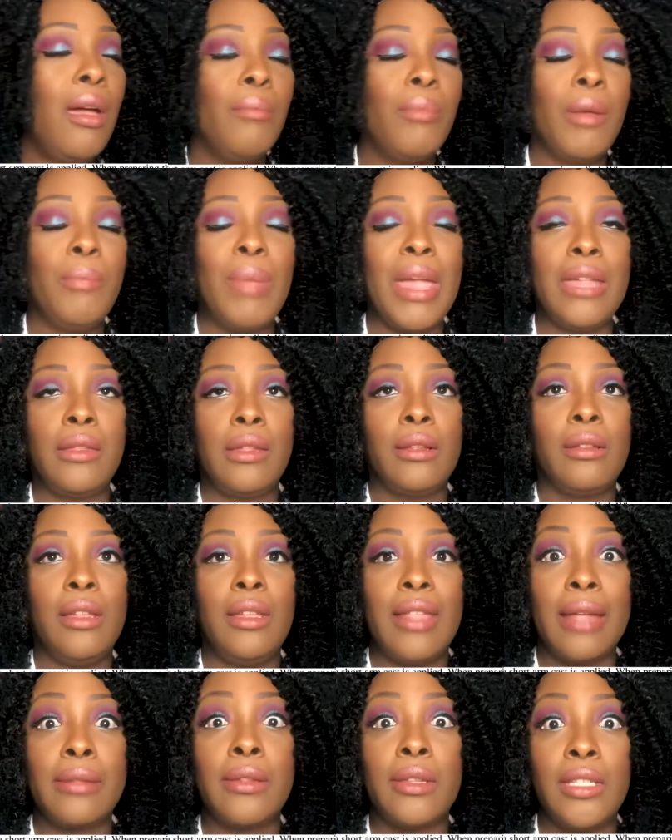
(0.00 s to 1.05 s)
But basically,
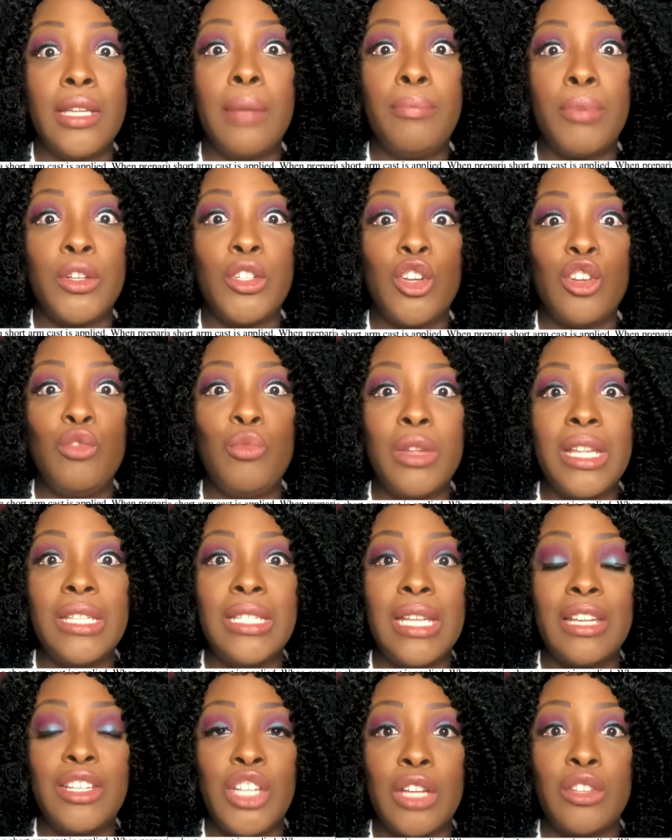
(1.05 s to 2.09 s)
that's the temperature. You want
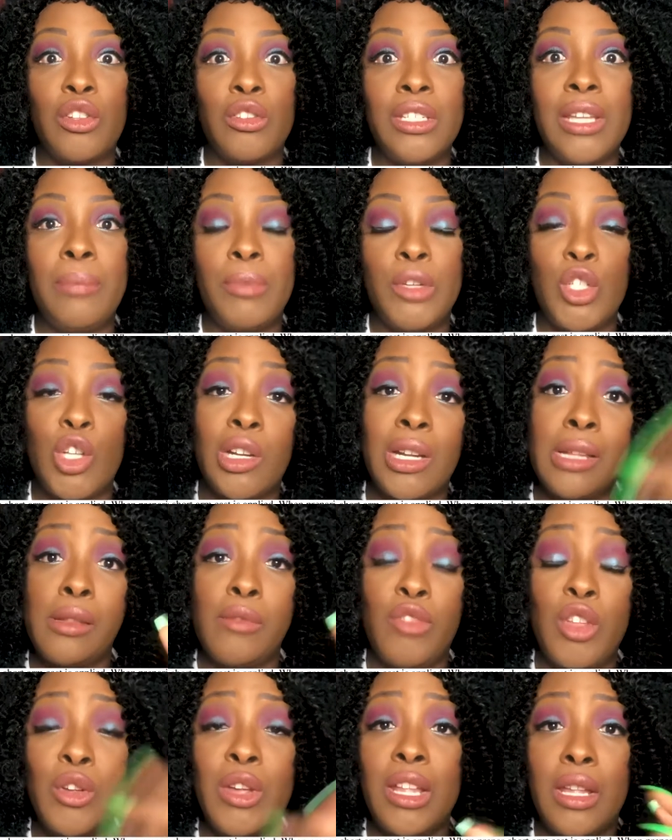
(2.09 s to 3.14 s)
to check their temperature because
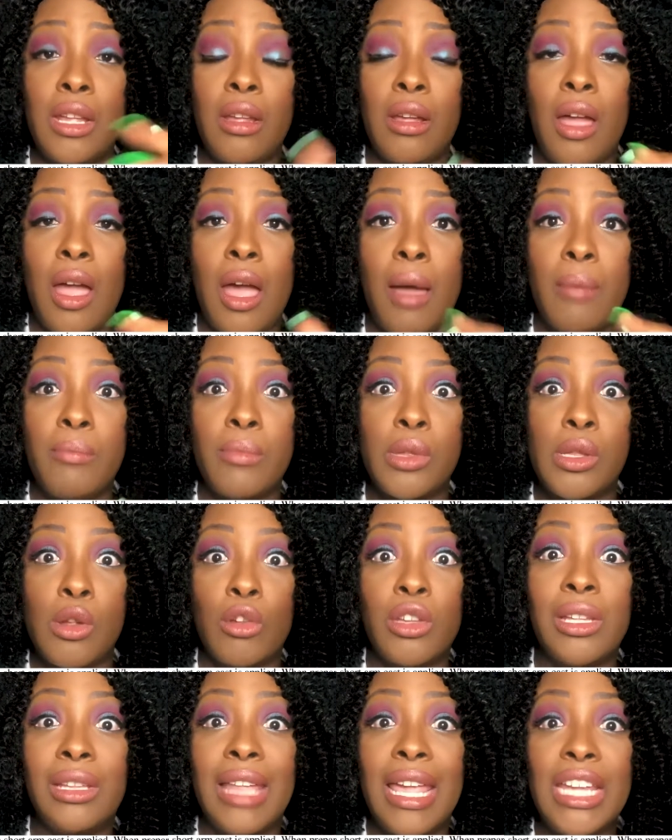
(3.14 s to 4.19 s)
if they're getting um,
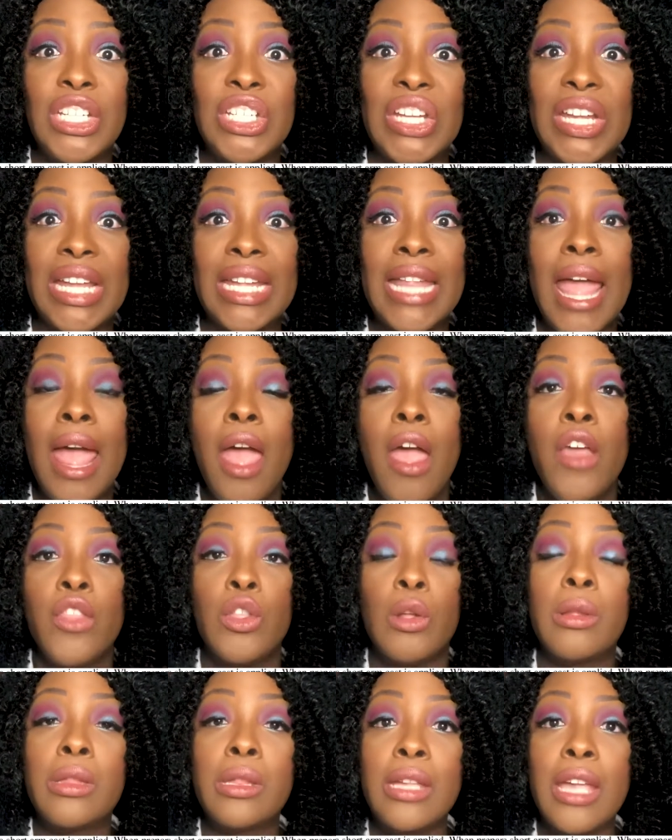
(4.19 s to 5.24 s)
circulation,
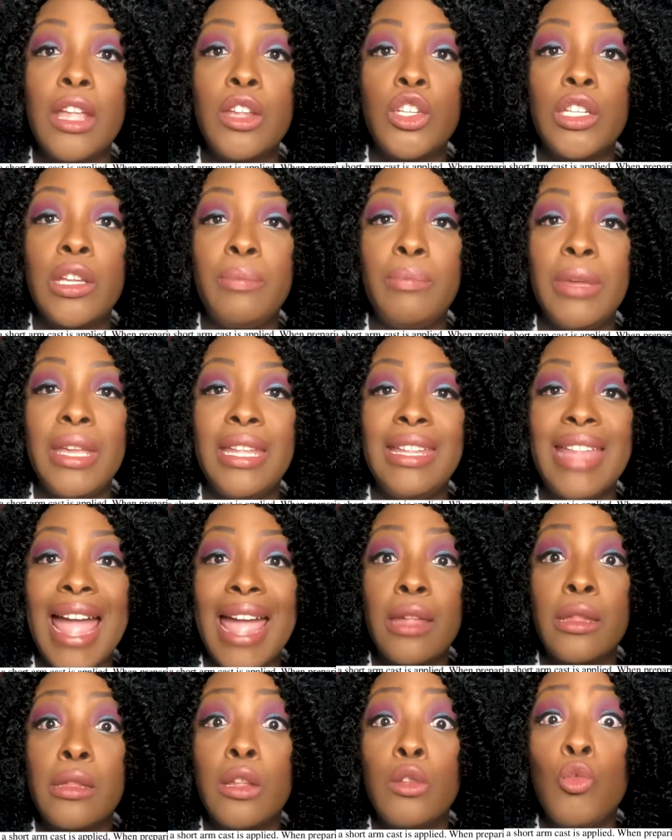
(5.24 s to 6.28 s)
their skin should be
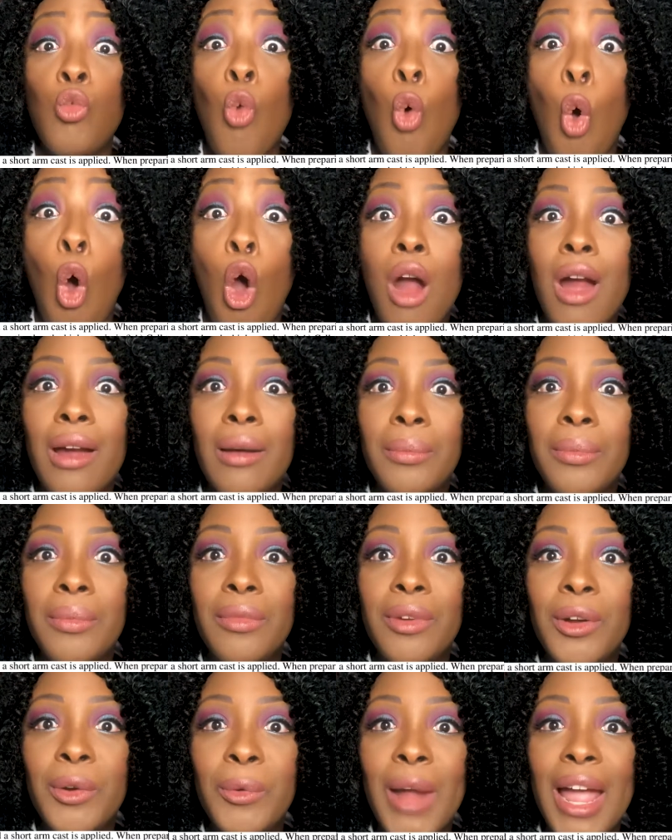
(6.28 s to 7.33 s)
nice and warm,
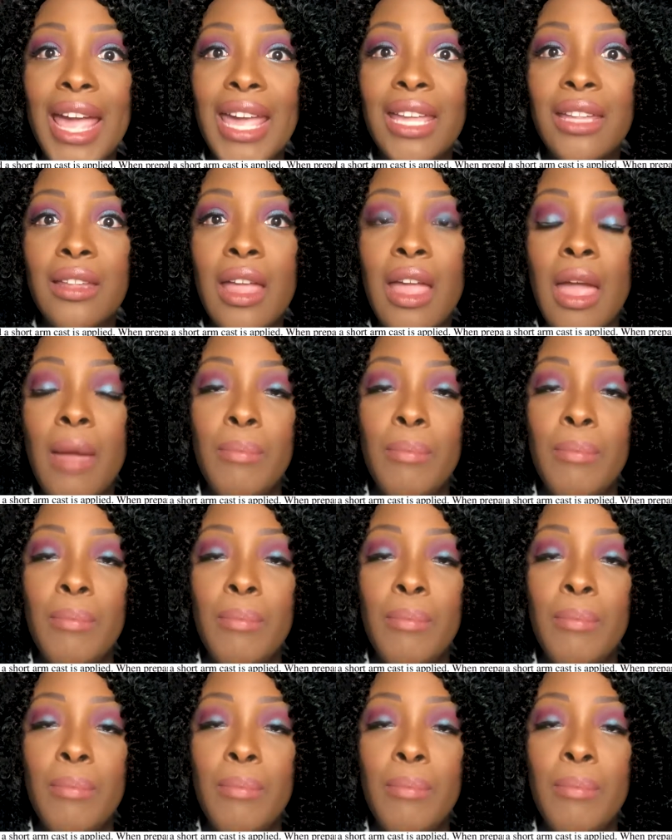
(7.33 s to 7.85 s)
right?